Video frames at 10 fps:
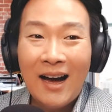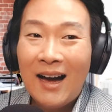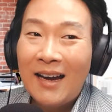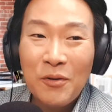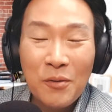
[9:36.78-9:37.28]

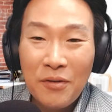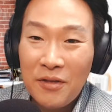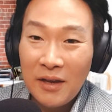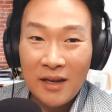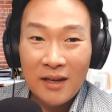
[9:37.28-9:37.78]
I don't
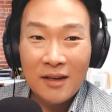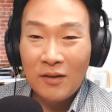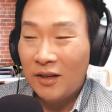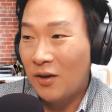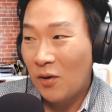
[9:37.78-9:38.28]
think,
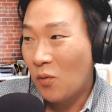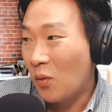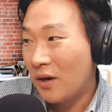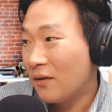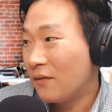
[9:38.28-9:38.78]

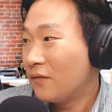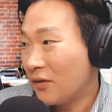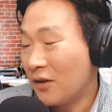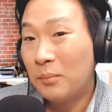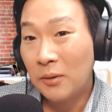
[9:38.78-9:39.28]
one
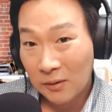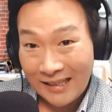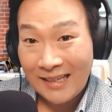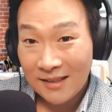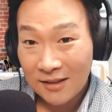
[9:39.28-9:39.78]
of the
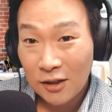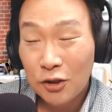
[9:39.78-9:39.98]
bullies